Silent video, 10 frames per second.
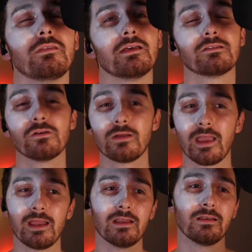It's
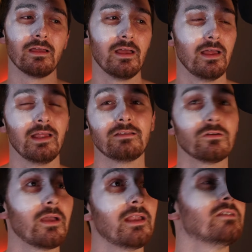okay
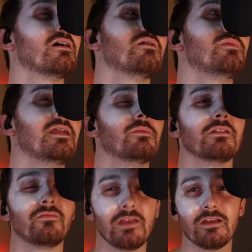to not be able
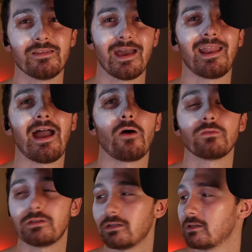to figure that out.